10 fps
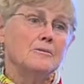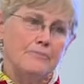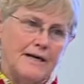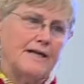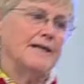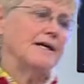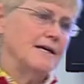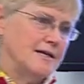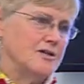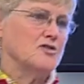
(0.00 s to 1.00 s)
But it
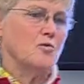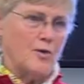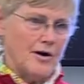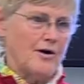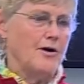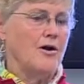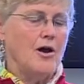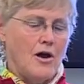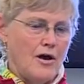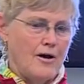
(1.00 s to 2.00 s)
is where
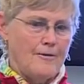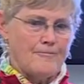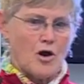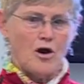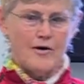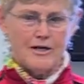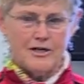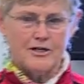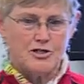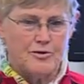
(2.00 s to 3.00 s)
our
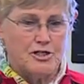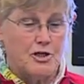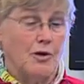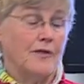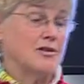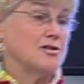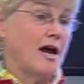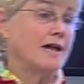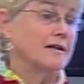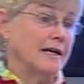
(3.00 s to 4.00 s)
industry is going. The
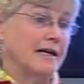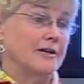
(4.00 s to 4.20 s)
cycling